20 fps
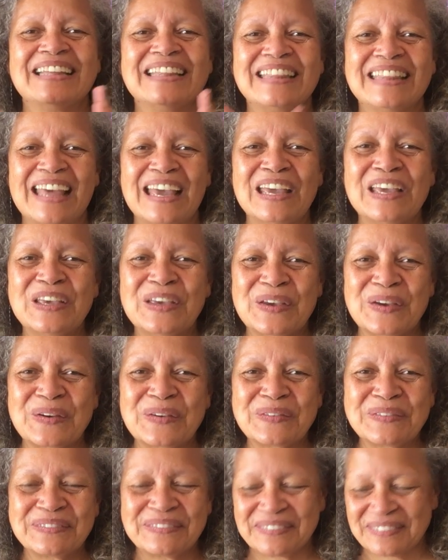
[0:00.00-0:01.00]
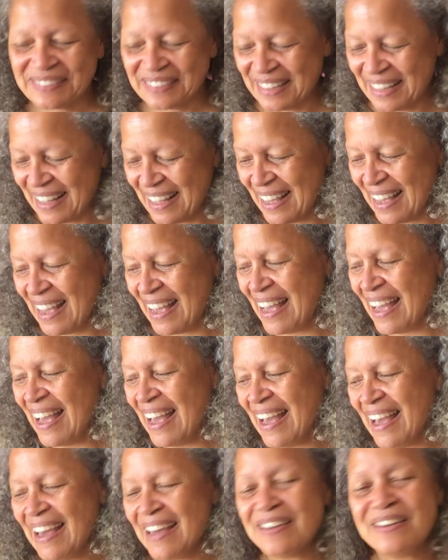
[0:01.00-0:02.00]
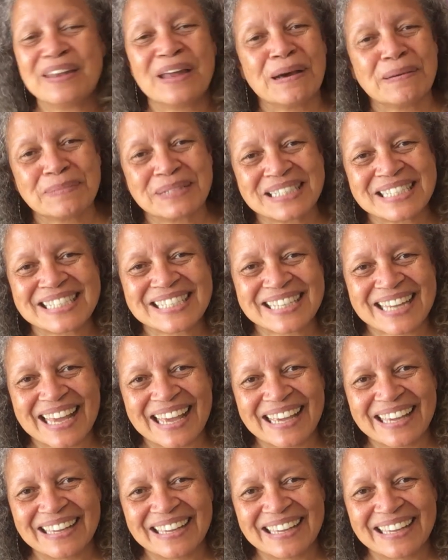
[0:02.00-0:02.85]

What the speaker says: Thank you. And namaste.